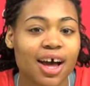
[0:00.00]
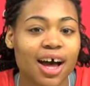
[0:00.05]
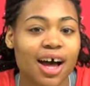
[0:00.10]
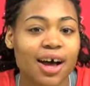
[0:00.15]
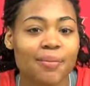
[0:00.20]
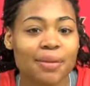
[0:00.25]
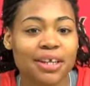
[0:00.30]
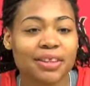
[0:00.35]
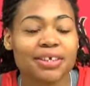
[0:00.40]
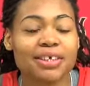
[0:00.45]

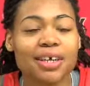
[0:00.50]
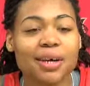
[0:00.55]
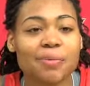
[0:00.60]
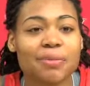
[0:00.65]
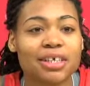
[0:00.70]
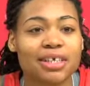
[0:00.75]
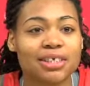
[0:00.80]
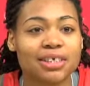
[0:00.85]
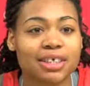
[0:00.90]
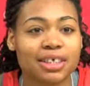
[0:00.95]
Um, I think I'm
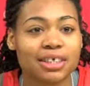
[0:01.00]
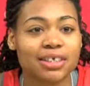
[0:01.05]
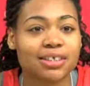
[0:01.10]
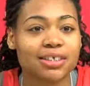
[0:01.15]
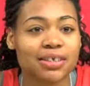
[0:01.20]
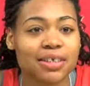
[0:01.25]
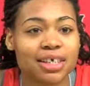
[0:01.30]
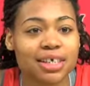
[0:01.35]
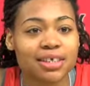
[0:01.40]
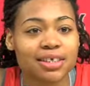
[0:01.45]
easing
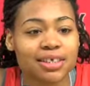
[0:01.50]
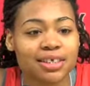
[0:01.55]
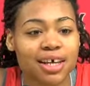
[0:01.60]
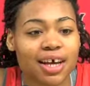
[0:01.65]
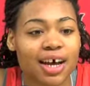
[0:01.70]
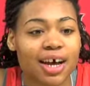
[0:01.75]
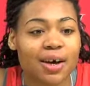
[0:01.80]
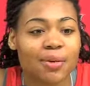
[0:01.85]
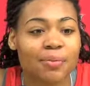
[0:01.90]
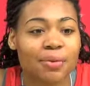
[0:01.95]
into things.
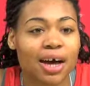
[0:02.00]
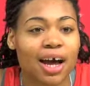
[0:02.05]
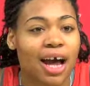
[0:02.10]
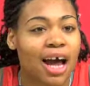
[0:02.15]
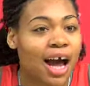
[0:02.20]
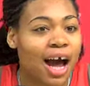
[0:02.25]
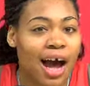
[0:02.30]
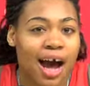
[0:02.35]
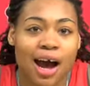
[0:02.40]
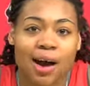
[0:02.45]
Um,
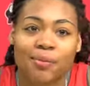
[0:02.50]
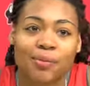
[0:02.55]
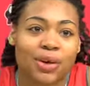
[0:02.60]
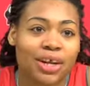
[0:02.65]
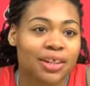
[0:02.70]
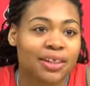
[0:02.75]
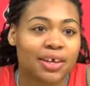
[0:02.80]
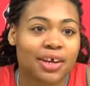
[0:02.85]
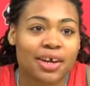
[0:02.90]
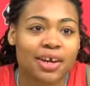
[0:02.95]
I'm
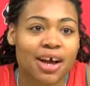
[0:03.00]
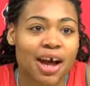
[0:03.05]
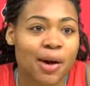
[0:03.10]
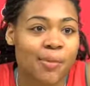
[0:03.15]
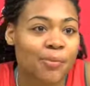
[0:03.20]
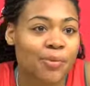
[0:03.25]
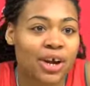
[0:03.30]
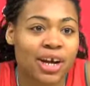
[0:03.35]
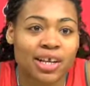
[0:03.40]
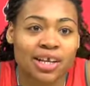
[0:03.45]
right there.
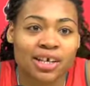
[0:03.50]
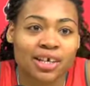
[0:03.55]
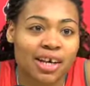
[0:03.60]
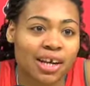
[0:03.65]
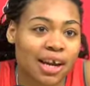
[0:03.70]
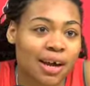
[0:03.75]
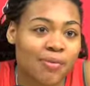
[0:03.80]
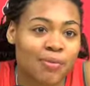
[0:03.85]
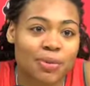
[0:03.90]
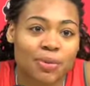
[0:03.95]
I'm ready,
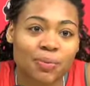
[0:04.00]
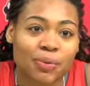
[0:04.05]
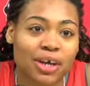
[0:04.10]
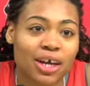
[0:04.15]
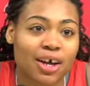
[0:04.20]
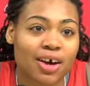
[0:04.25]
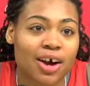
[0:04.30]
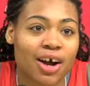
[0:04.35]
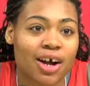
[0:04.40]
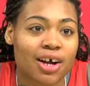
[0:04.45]
and I've been
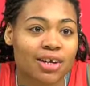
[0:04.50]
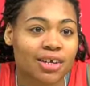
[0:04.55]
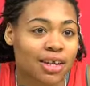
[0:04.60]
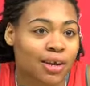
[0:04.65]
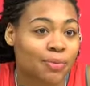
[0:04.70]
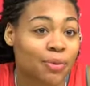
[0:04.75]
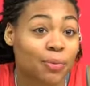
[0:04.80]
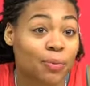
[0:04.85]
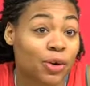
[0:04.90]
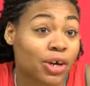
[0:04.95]
playing hard, and
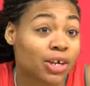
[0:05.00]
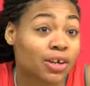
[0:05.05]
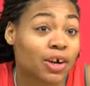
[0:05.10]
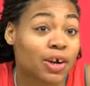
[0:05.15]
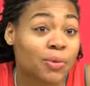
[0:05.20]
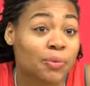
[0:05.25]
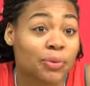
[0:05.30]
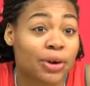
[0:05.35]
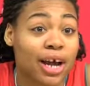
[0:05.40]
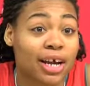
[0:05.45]
I've been working
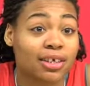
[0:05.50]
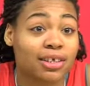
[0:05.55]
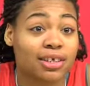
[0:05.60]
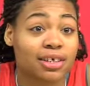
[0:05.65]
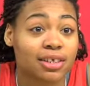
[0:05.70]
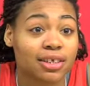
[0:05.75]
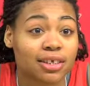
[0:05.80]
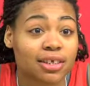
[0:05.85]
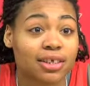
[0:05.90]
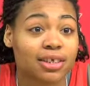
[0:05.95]
hard in
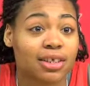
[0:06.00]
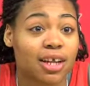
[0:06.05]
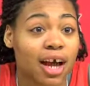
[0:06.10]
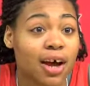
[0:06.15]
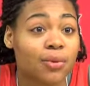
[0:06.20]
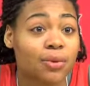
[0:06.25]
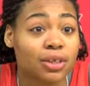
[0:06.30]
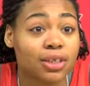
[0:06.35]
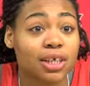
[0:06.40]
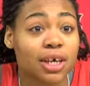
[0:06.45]
practice, and
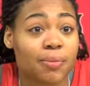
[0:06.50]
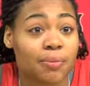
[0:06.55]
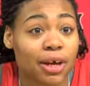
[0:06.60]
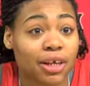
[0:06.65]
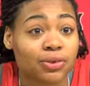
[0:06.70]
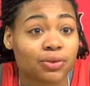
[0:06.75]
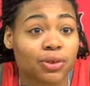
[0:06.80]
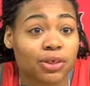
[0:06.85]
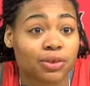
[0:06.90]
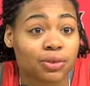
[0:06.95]
I would say I'm
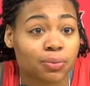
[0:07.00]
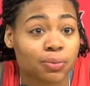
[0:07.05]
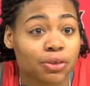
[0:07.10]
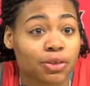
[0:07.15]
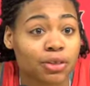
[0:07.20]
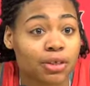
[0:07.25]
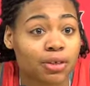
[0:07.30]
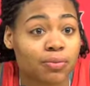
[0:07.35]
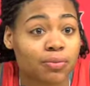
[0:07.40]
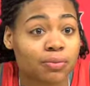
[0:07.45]
back to
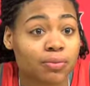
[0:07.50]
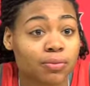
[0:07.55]
100%.